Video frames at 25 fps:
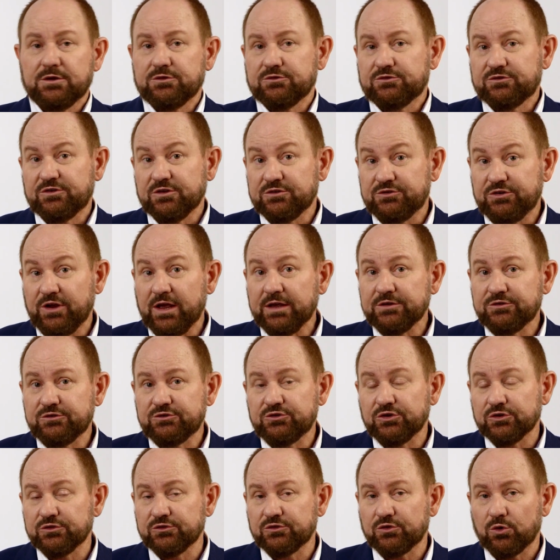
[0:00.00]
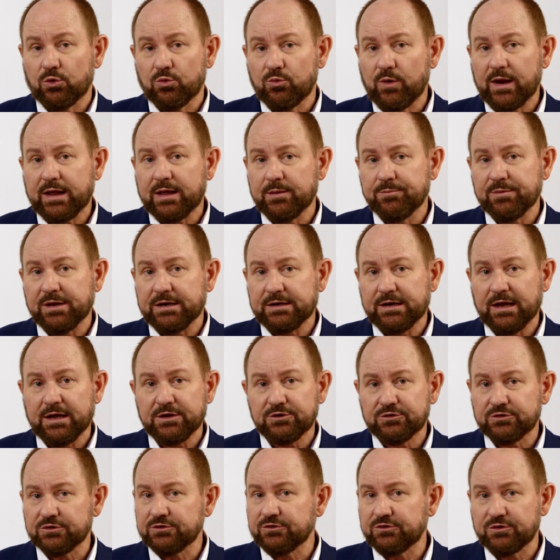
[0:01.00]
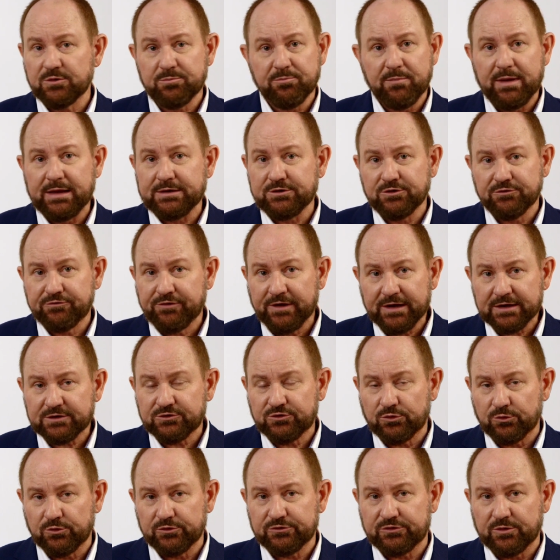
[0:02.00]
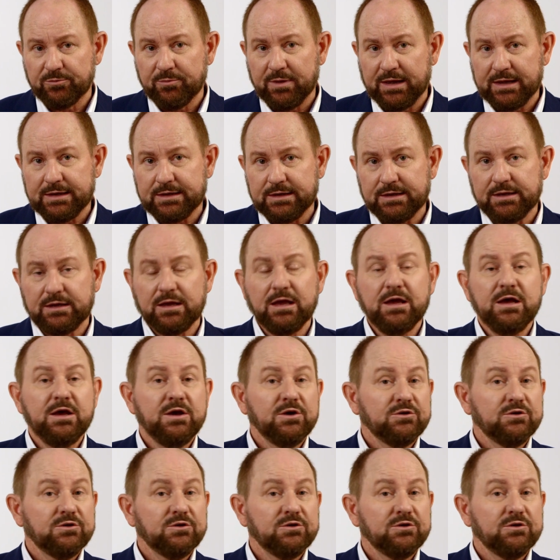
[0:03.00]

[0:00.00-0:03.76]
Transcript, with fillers: suggestions or recommendations that manufacturers are making.